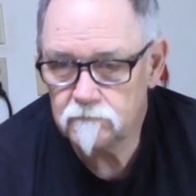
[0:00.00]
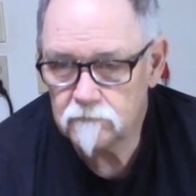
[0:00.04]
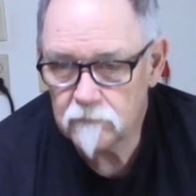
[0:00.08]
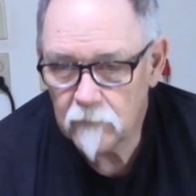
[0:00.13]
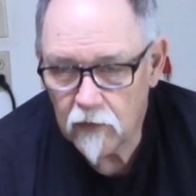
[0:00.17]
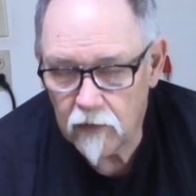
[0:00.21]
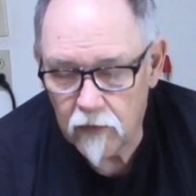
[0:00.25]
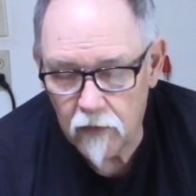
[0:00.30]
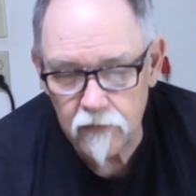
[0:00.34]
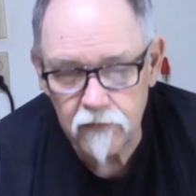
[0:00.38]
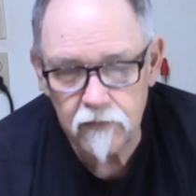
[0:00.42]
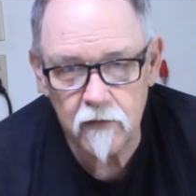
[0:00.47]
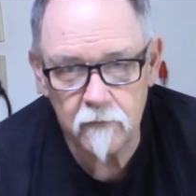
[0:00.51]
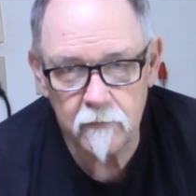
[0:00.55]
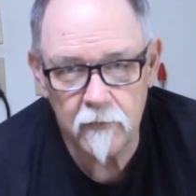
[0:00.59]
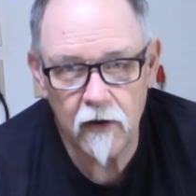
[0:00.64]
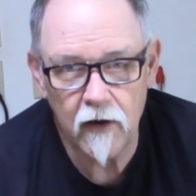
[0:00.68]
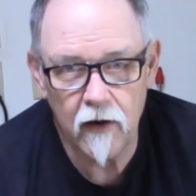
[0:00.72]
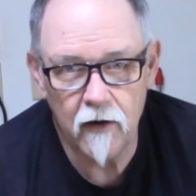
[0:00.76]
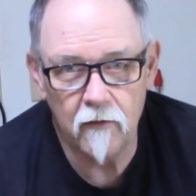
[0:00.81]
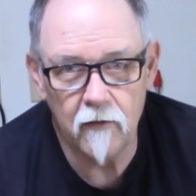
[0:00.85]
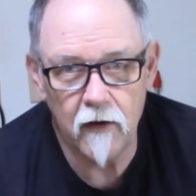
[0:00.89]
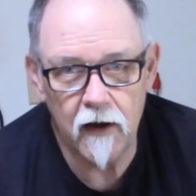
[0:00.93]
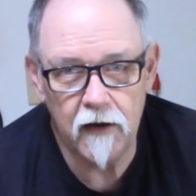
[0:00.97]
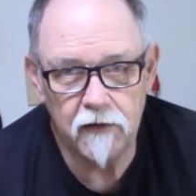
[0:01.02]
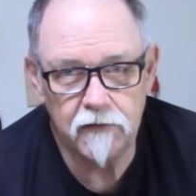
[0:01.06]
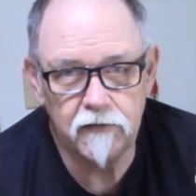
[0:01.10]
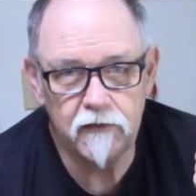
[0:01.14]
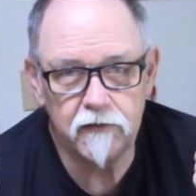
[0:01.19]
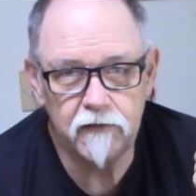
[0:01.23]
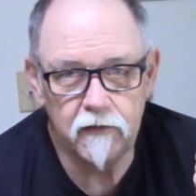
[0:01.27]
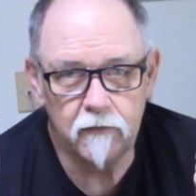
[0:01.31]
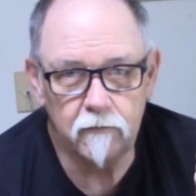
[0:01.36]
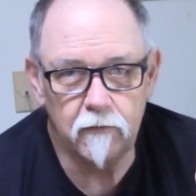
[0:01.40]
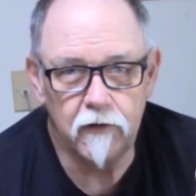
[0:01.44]
customary
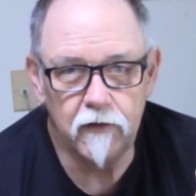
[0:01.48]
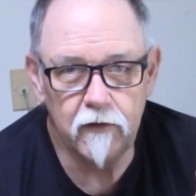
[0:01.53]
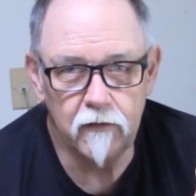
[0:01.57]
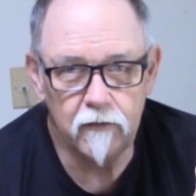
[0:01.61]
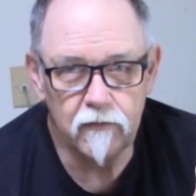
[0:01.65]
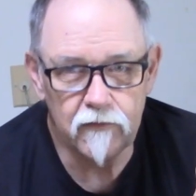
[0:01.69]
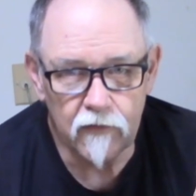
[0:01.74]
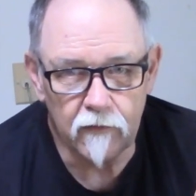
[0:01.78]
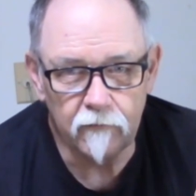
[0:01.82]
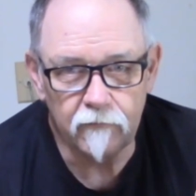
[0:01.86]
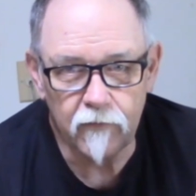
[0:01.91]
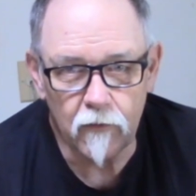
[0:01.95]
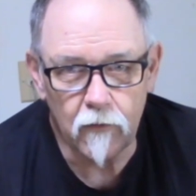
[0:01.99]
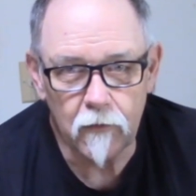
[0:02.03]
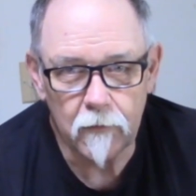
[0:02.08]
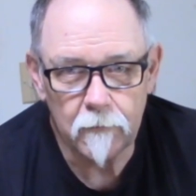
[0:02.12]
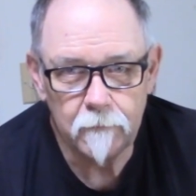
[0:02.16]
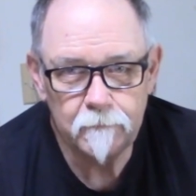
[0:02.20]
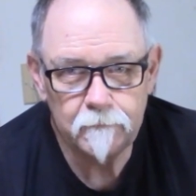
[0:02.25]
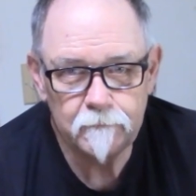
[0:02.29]
ranges you would use them for.